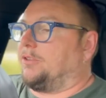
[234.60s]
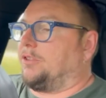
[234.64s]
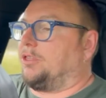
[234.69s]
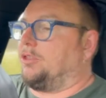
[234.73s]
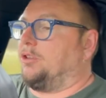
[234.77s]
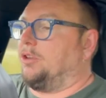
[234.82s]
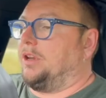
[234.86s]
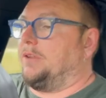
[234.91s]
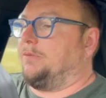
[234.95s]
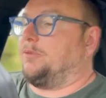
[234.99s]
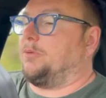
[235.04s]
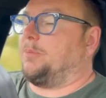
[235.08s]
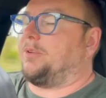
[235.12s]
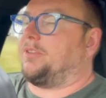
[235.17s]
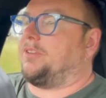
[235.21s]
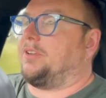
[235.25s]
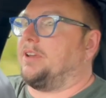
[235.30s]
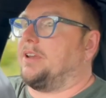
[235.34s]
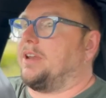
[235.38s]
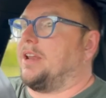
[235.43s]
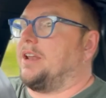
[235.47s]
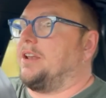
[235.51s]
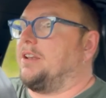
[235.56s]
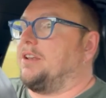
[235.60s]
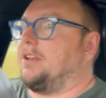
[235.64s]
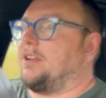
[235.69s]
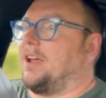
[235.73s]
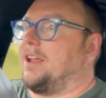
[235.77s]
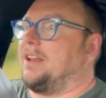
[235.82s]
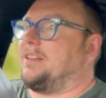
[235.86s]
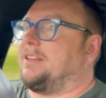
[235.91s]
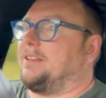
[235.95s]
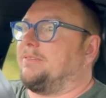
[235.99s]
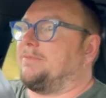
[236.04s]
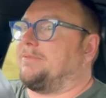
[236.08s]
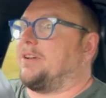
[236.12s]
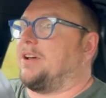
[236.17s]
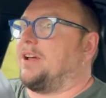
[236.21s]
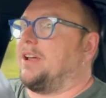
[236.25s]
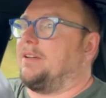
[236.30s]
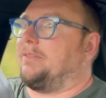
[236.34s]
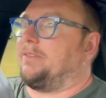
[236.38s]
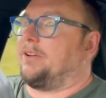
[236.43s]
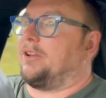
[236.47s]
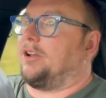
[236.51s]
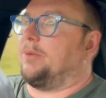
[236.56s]
34% and
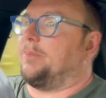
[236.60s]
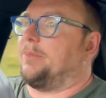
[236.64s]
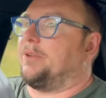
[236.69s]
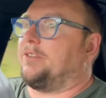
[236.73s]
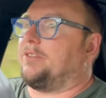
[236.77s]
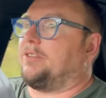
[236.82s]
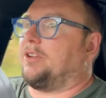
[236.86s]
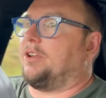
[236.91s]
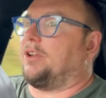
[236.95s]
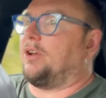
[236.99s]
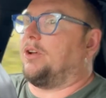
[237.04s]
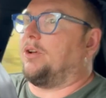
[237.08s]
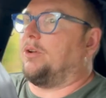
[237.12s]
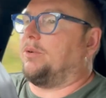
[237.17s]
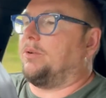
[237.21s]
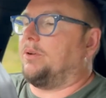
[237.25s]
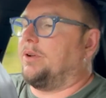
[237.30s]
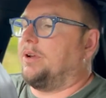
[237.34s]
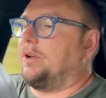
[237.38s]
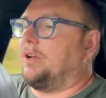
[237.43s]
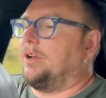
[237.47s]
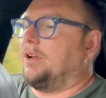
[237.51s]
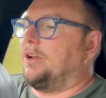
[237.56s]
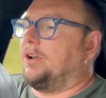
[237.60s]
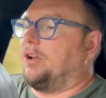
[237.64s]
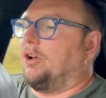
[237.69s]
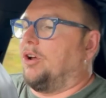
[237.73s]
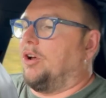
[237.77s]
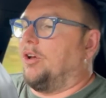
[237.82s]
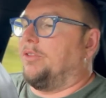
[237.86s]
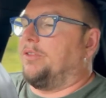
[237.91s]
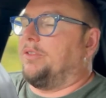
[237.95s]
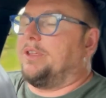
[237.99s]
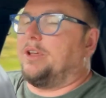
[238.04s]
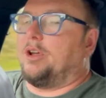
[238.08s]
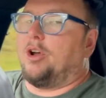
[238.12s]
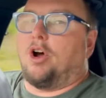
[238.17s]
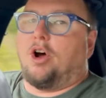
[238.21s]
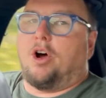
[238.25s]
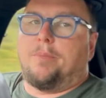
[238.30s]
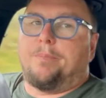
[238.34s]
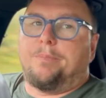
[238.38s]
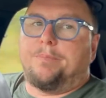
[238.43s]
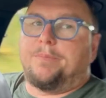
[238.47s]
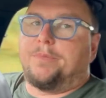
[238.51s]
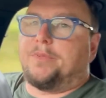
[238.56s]
95 kilometers to go on the
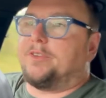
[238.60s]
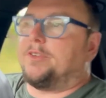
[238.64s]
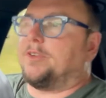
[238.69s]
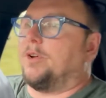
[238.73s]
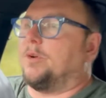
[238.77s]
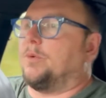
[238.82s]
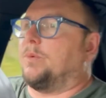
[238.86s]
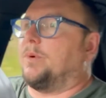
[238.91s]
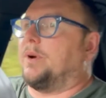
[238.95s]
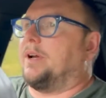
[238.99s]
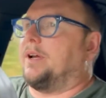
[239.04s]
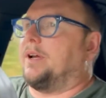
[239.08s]
goal. So